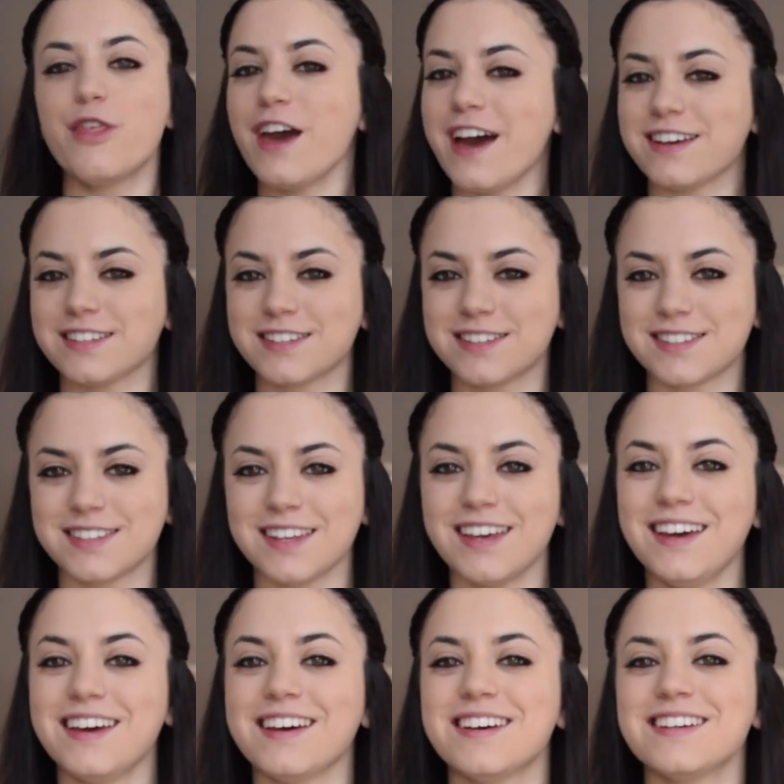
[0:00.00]
This
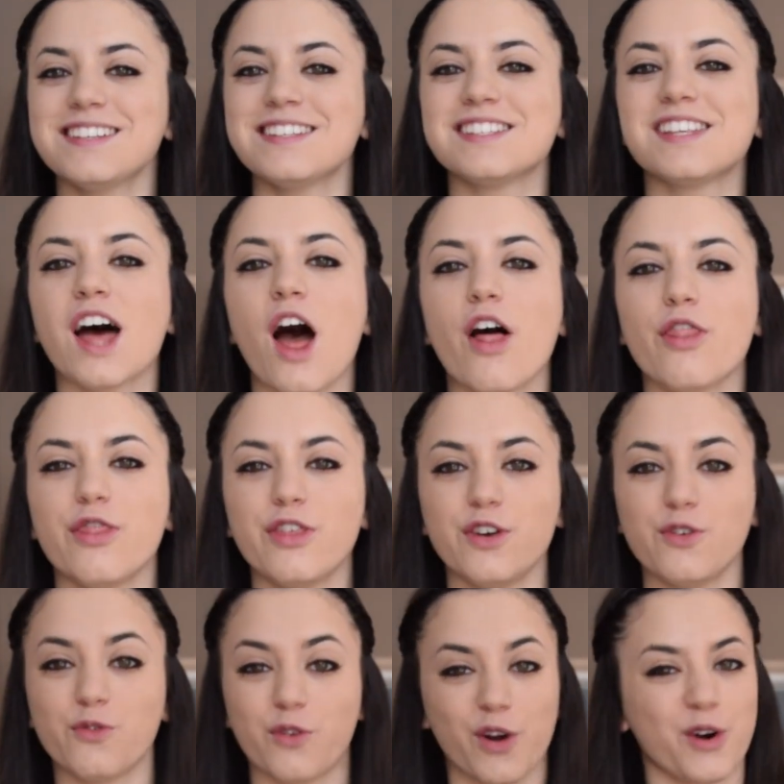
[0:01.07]
is The
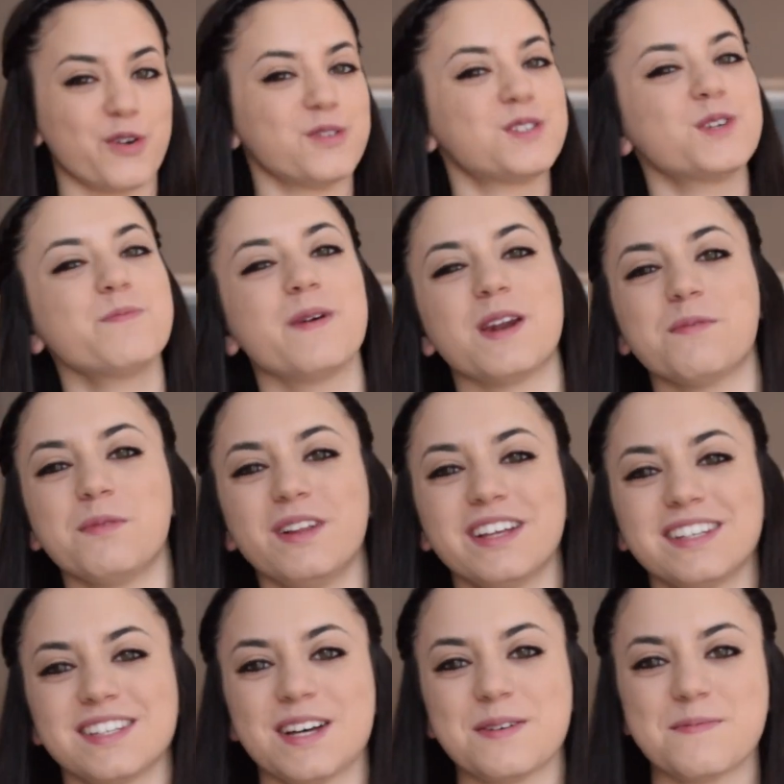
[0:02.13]
Road to
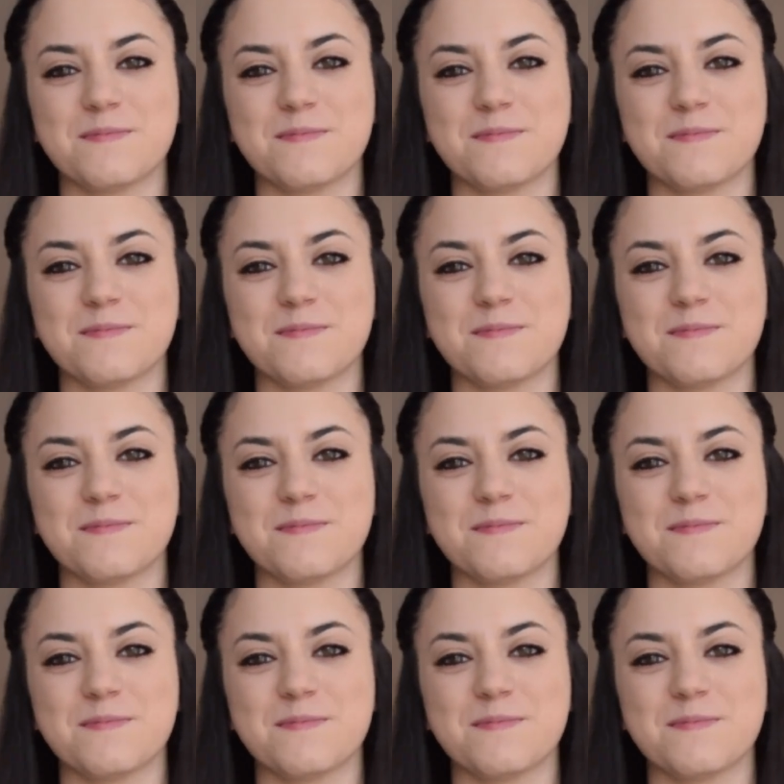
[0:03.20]
Minimalism.